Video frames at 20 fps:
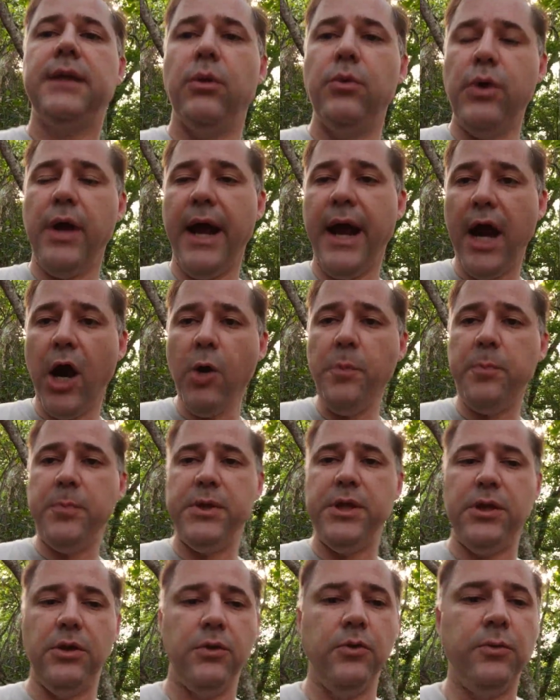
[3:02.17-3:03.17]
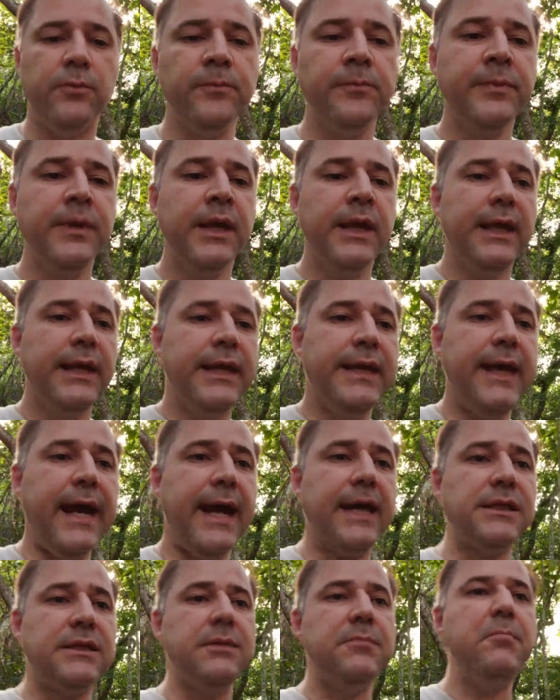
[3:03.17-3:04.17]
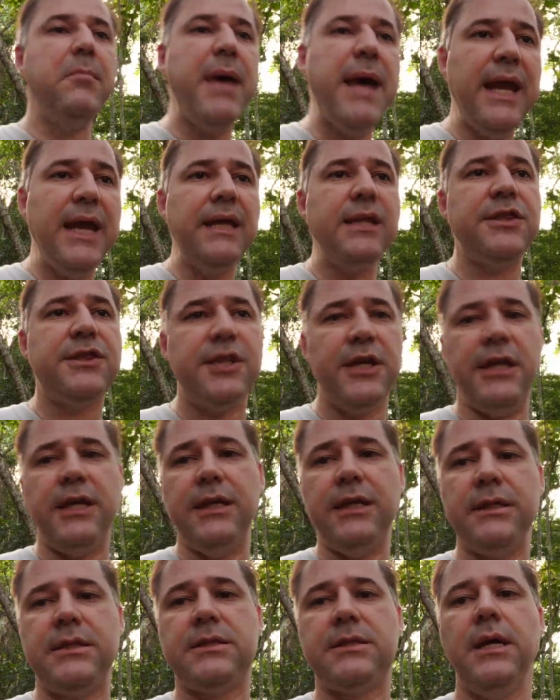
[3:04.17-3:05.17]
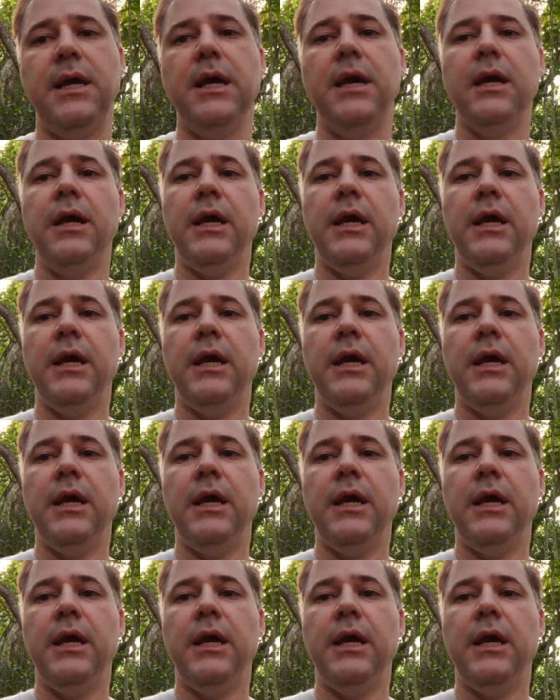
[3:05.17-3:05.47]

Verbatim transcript: that will help you get the main things